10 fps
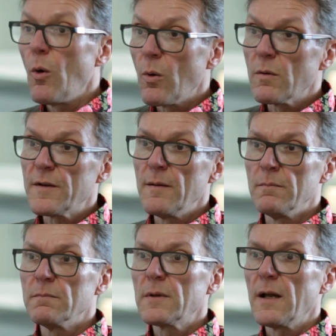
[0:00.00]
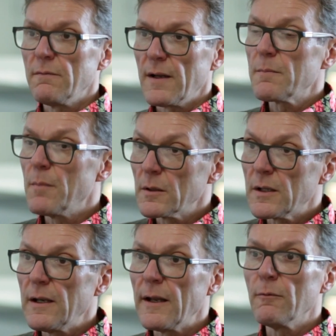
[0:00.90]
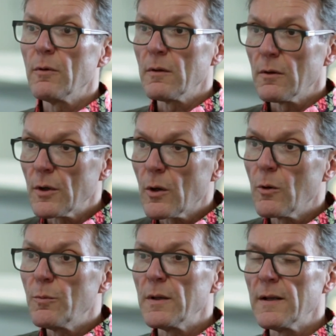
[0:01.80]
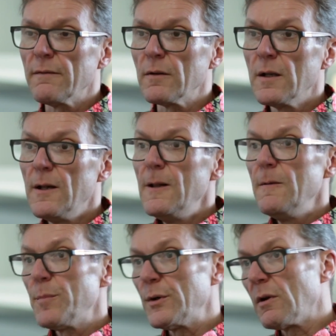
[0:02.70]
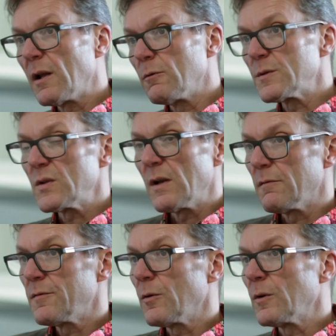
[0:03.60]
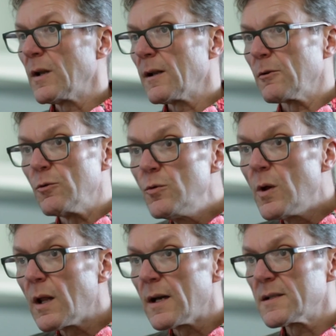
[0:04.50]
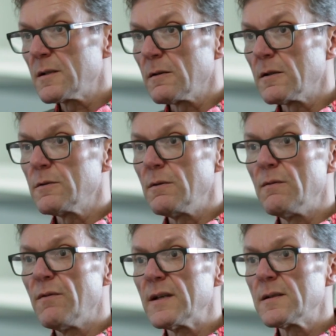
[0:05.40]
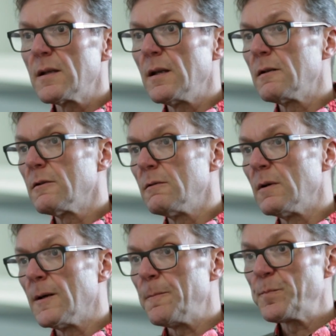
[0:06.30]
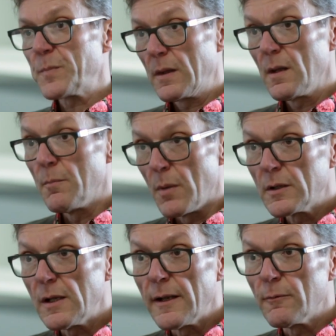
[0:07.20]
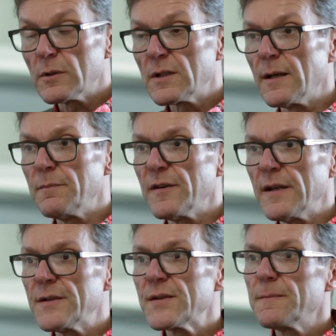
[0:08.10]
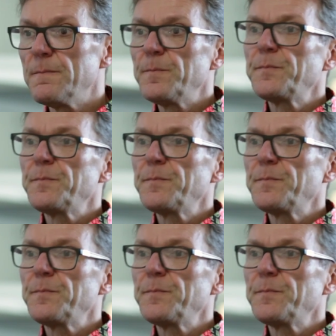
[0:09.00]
All of them kind of like multilingual on a global level. But you can also now follow that Google has started to invest into um, a multilingual typeface